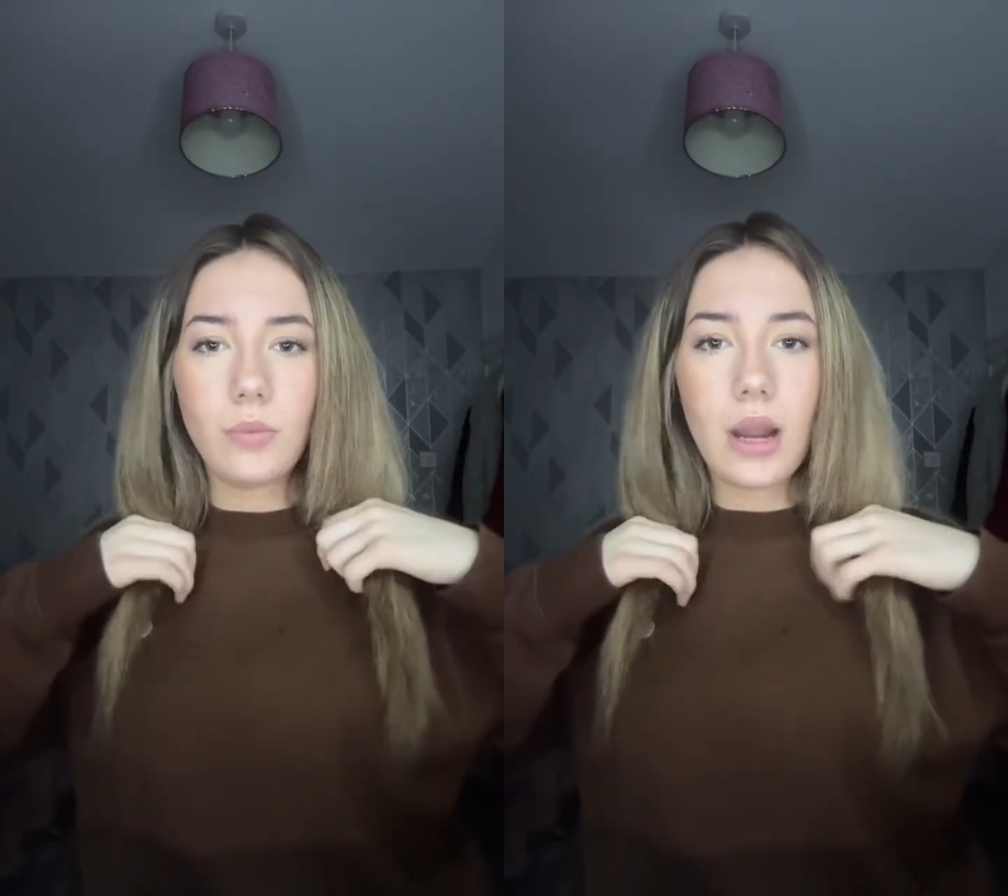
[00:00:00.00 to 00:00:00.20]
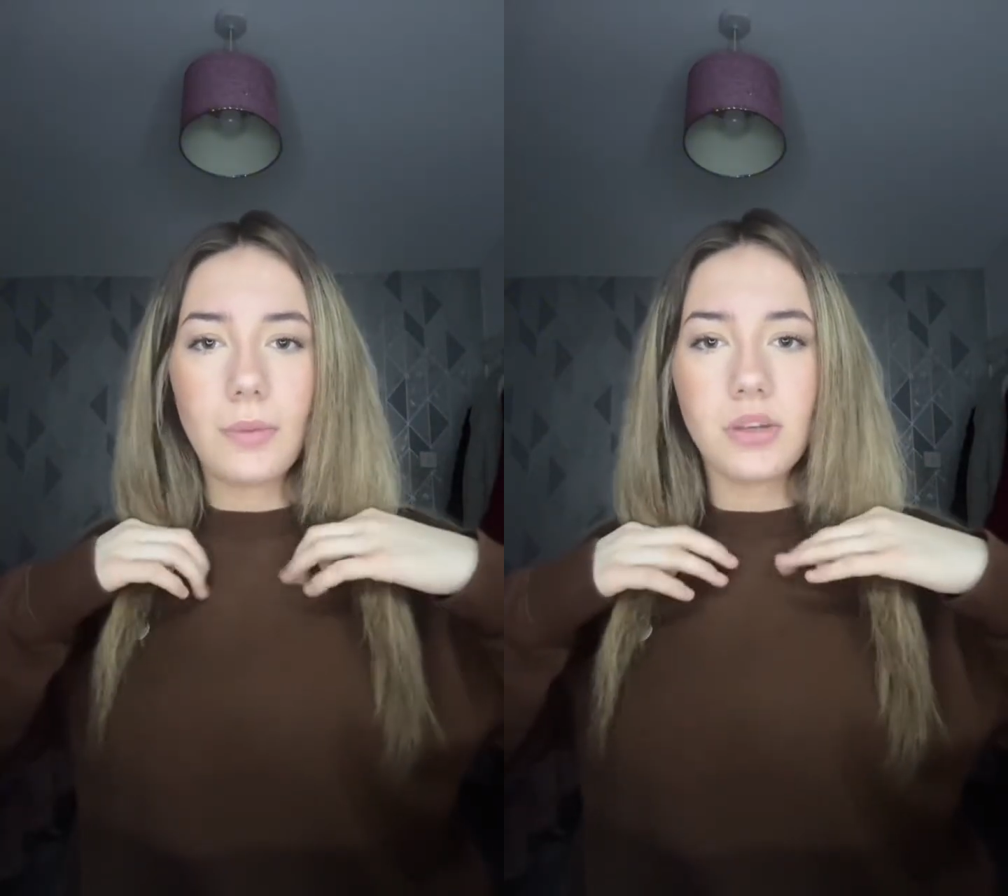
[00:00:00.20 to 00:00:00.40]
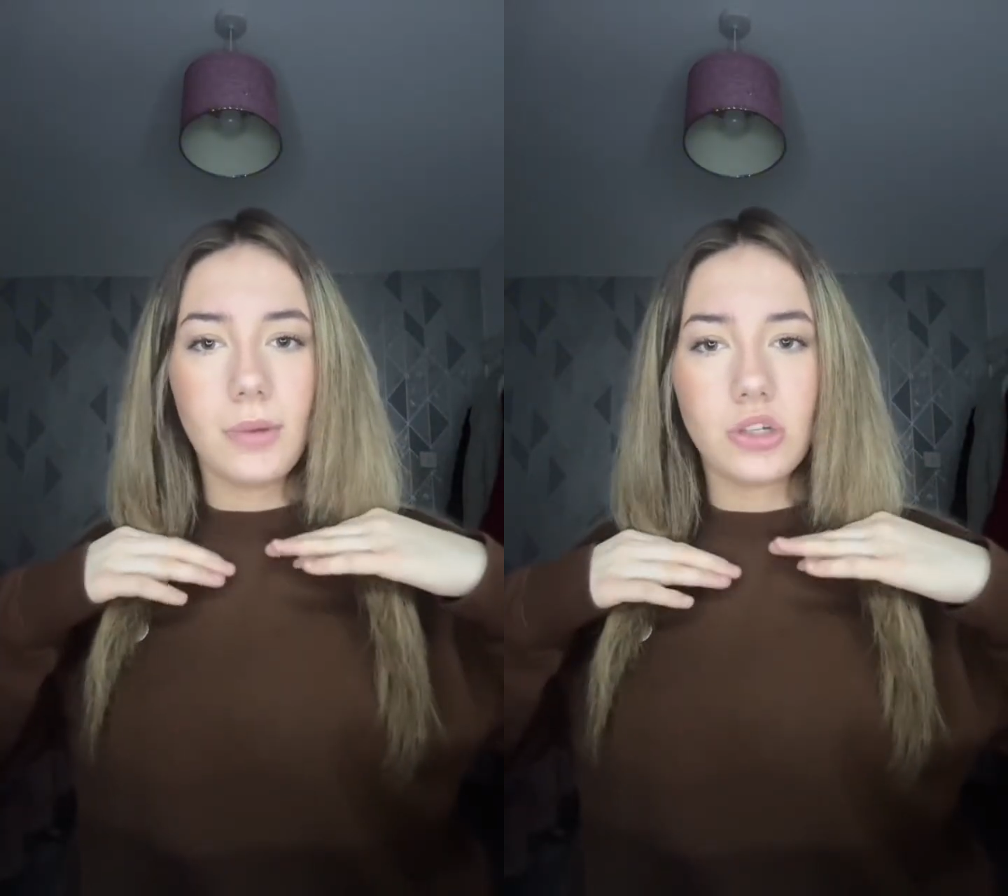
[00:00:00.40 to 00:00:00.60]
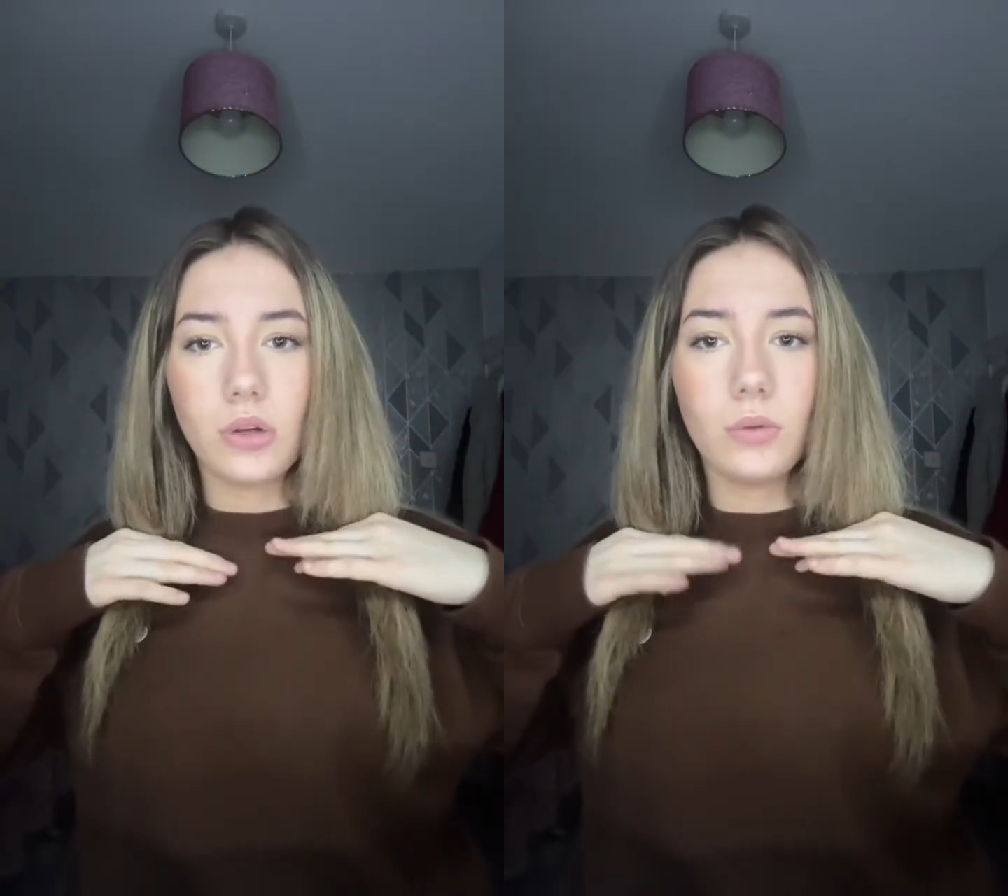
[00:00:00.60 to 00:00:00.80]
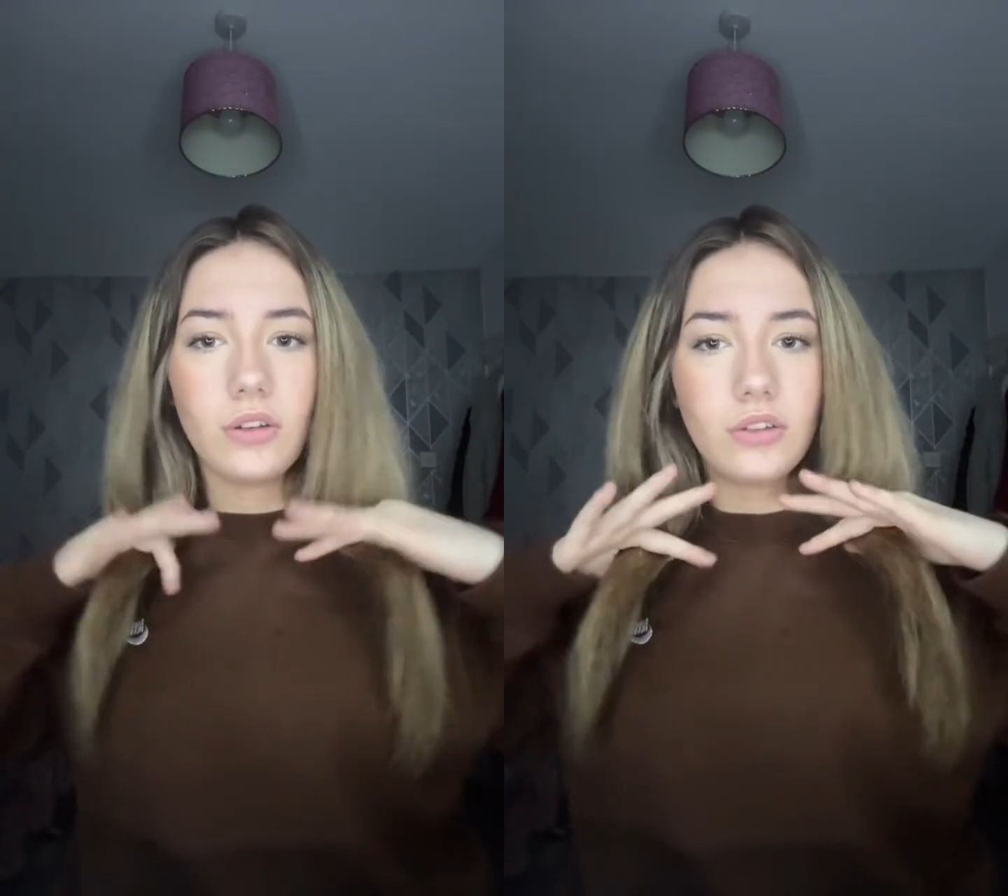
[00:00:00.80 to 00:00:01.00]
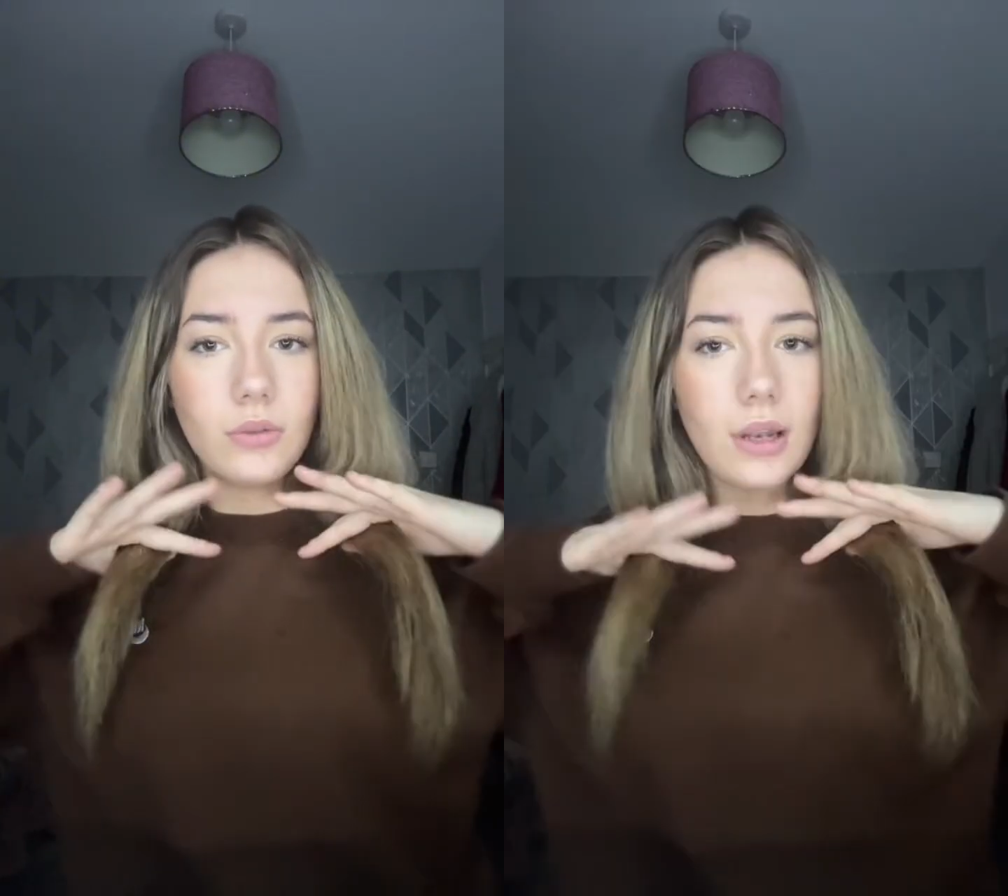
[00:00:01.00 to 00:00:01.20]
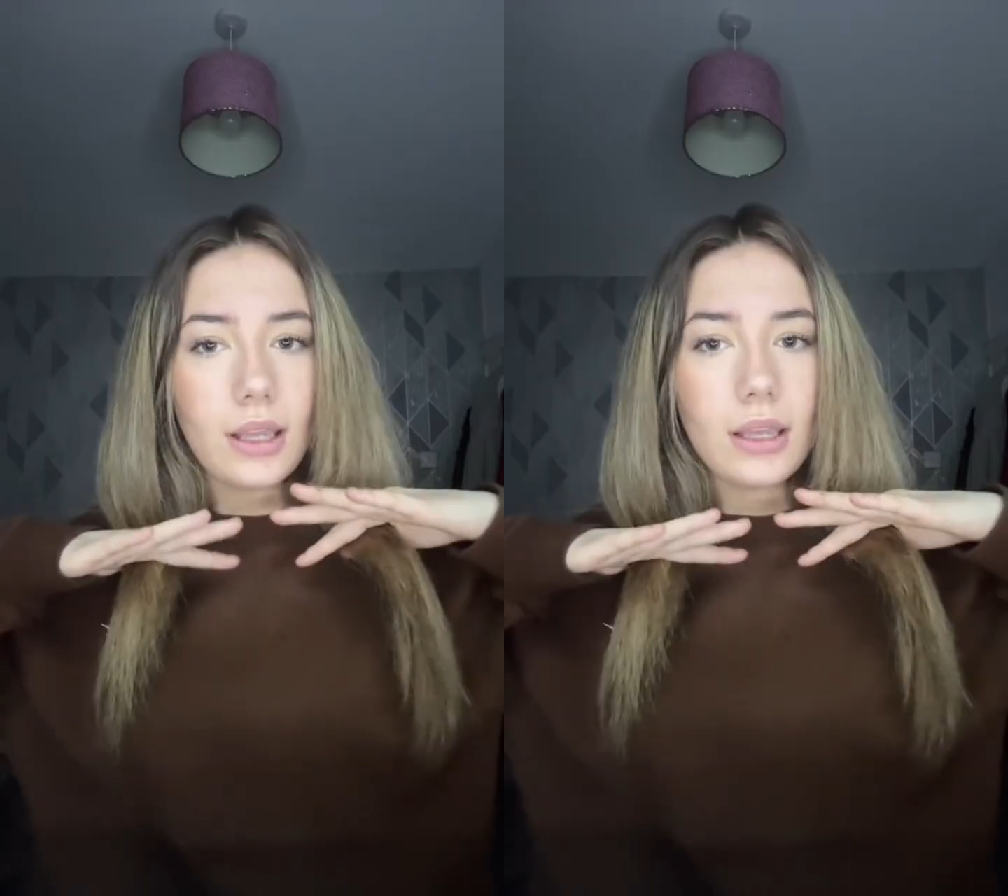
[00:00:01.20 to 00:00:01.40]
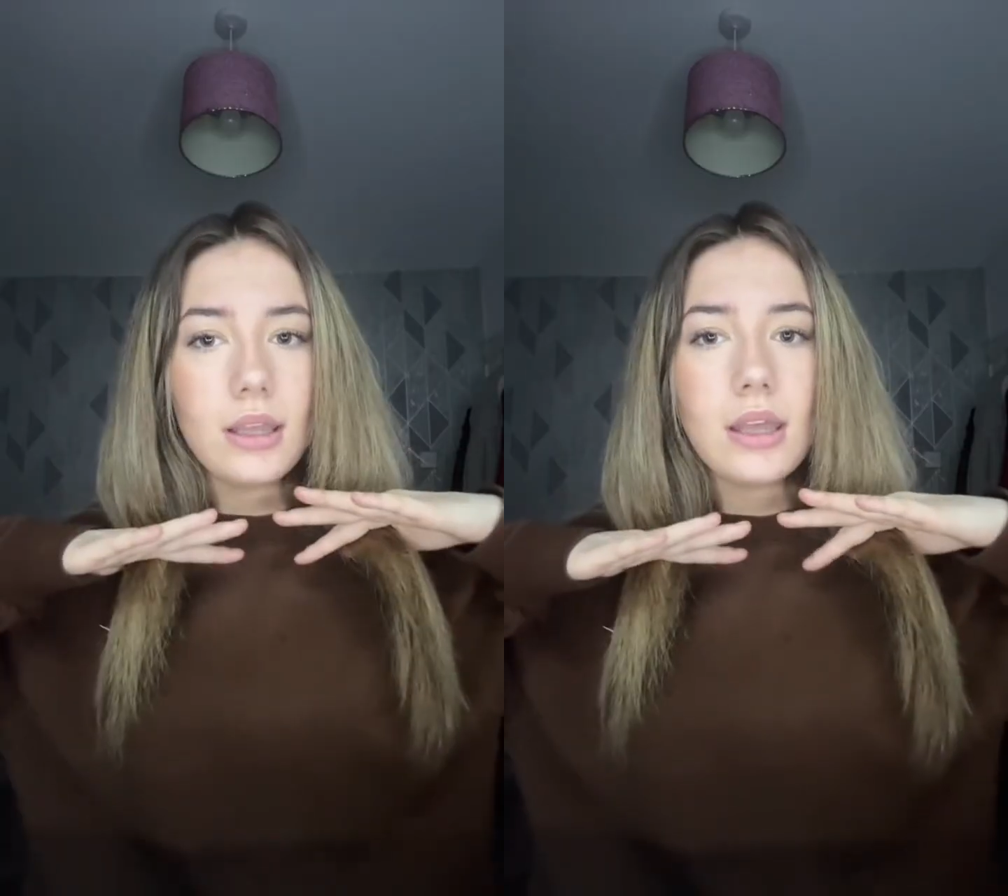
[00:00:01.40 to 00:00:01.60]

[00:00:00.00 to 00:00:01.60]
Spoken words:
went up to my shoulders, so like